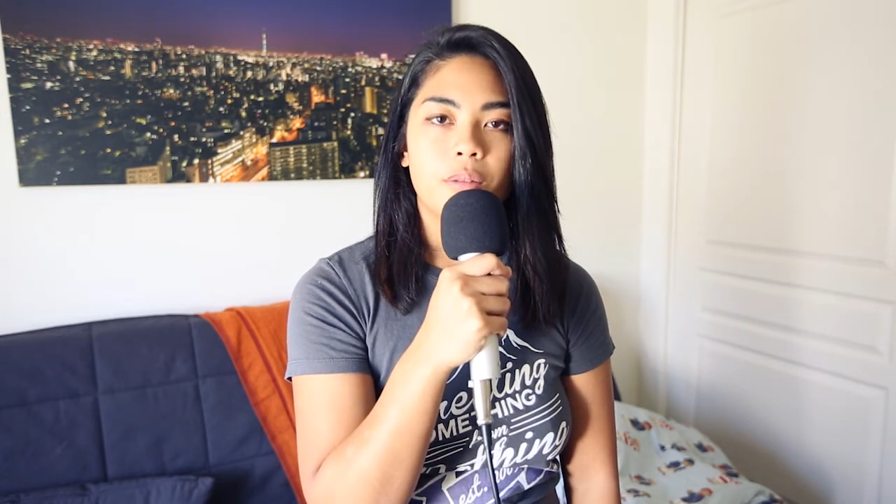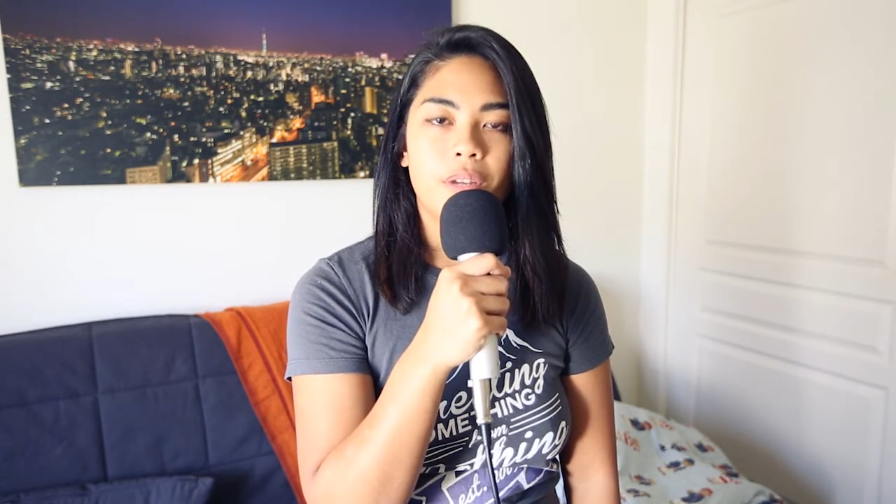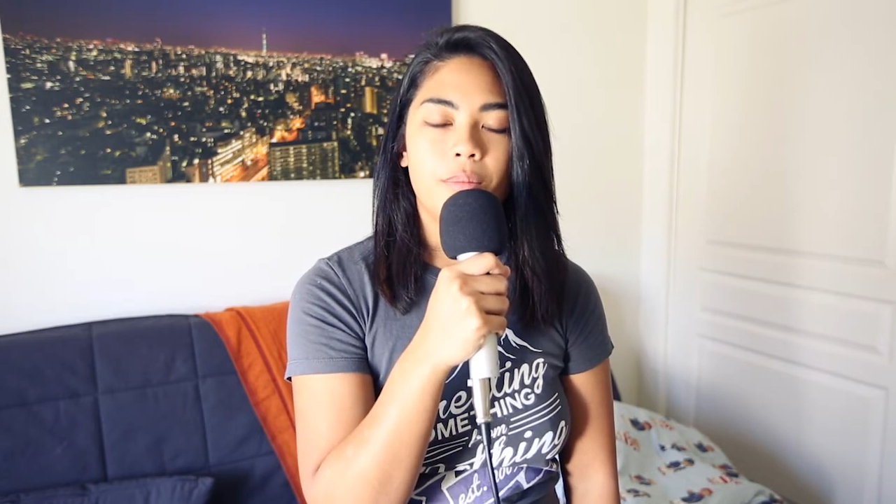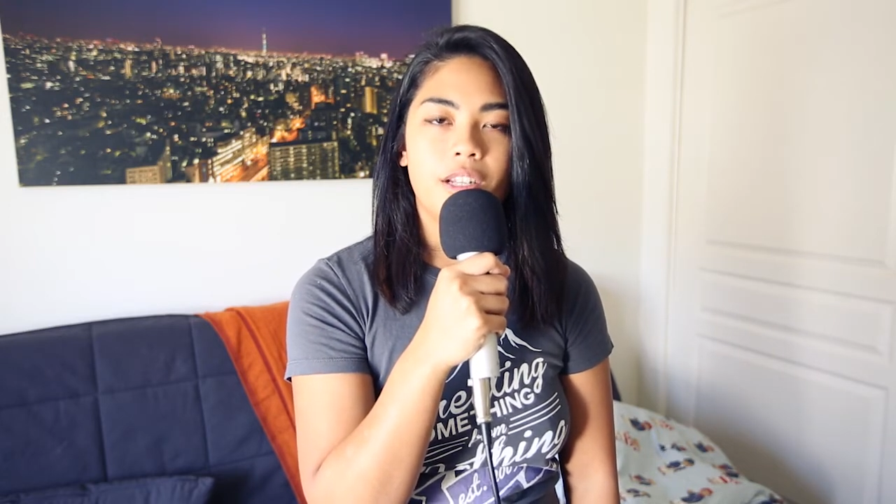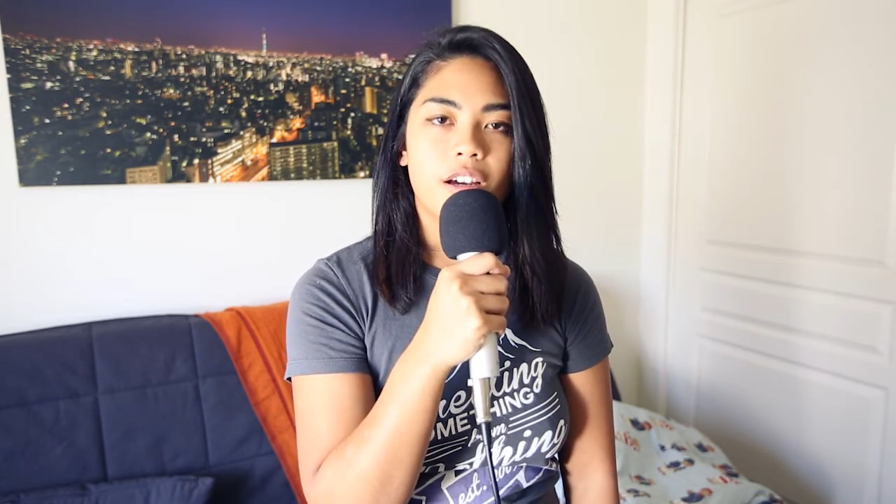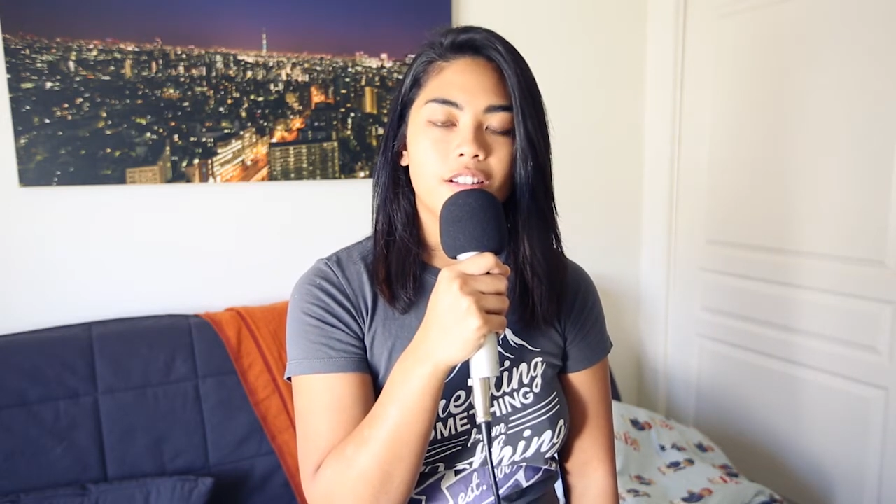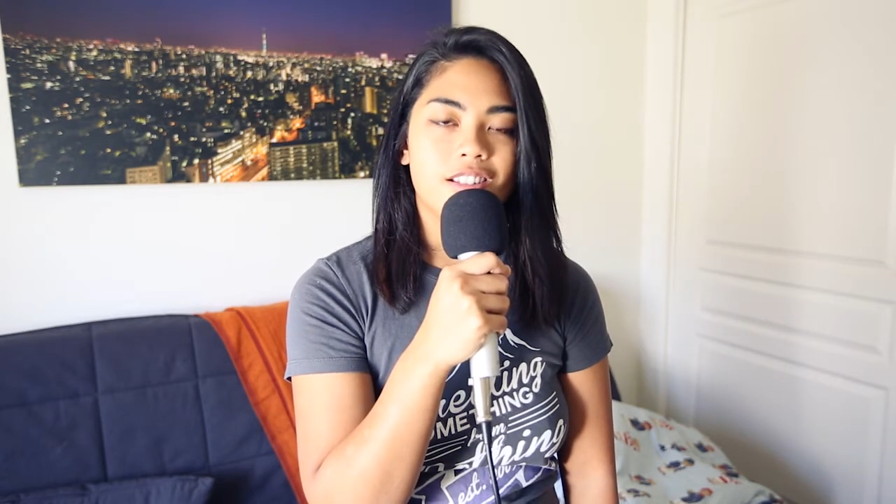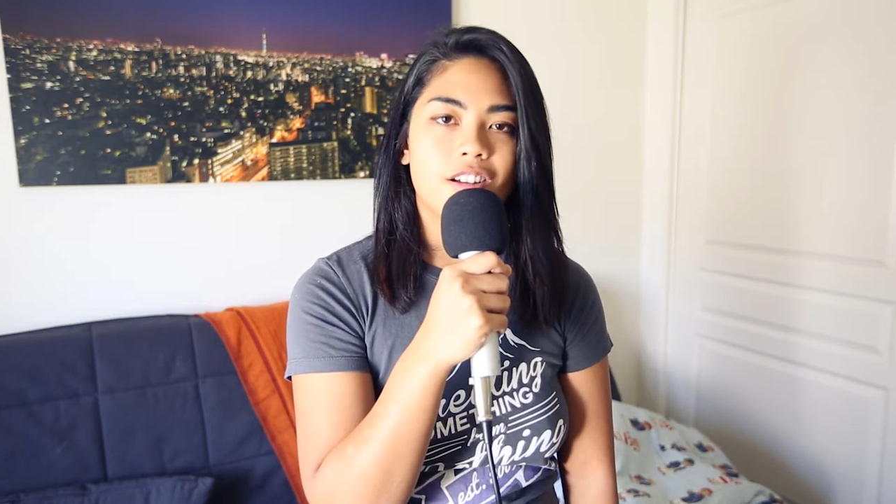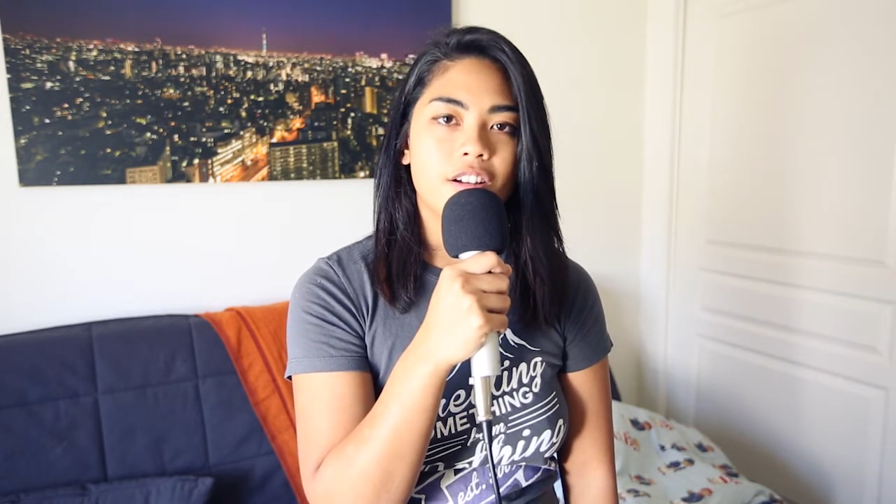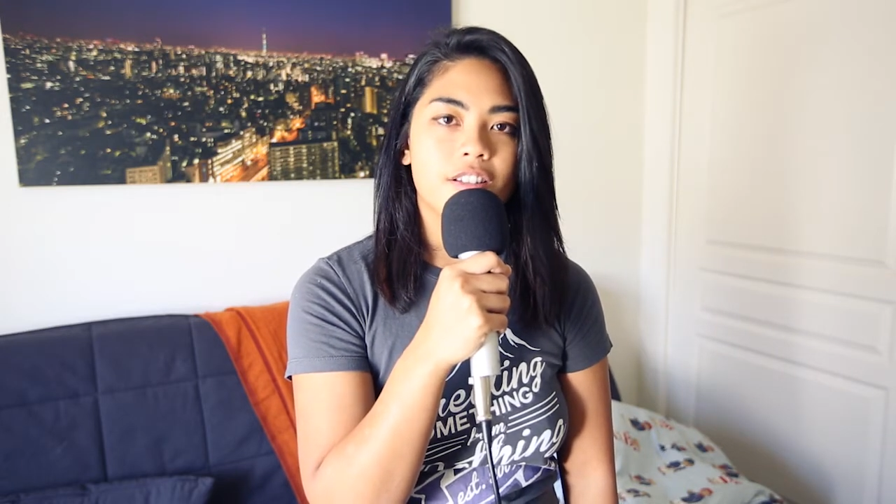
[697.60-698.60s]
but maybe not
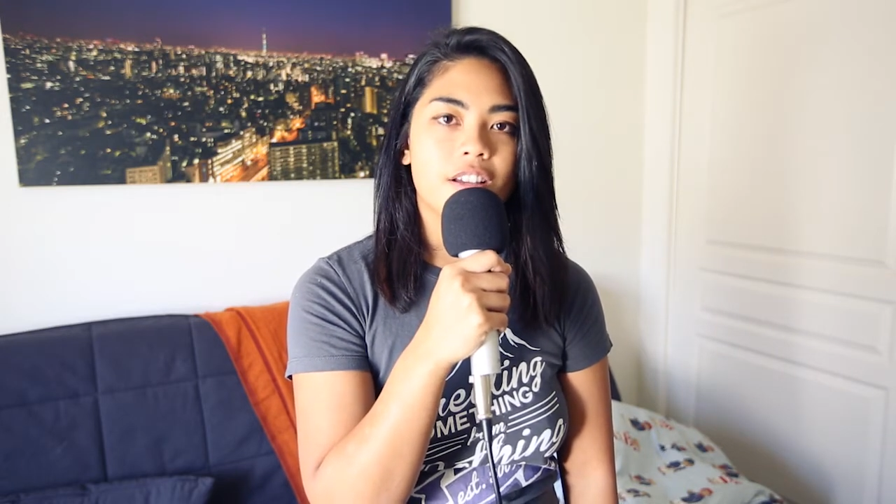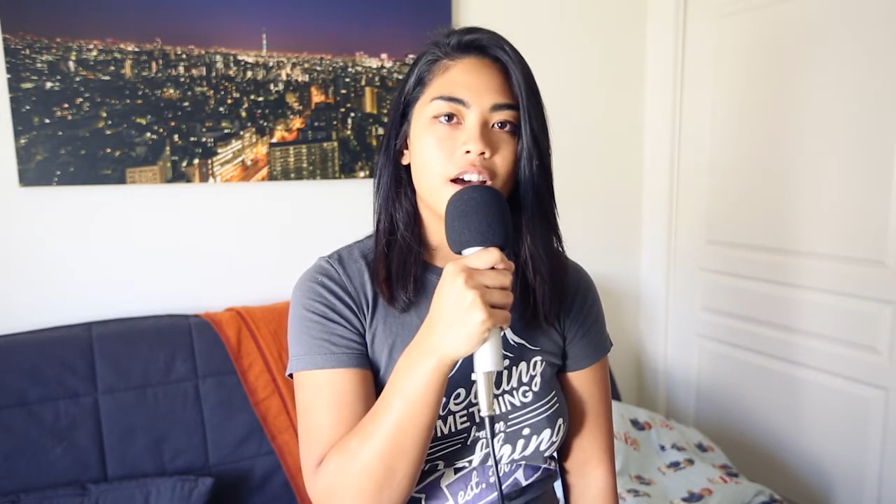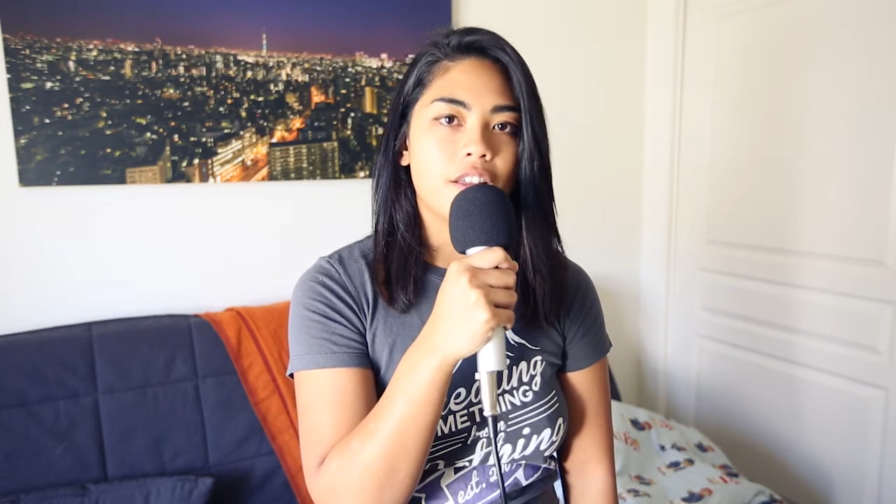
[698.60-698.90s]
as long as